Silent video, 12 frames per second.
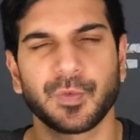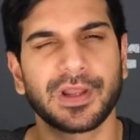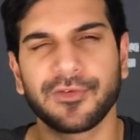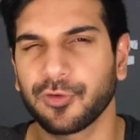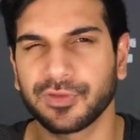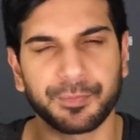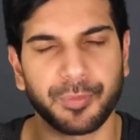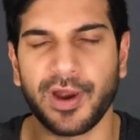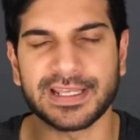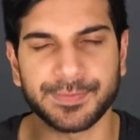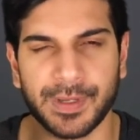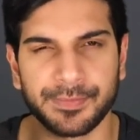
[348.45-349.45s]
whatever the
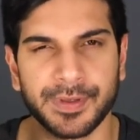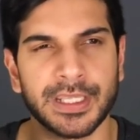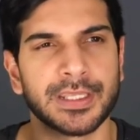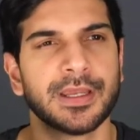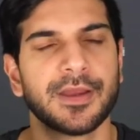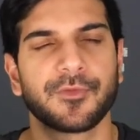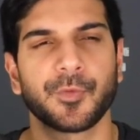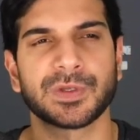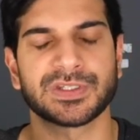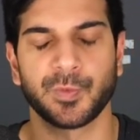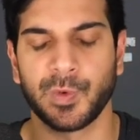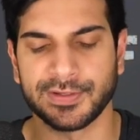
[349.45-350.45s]
price may be for
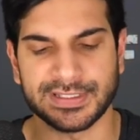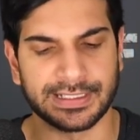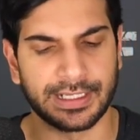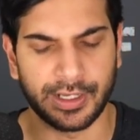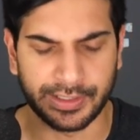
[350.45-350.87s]
Russell Wilson.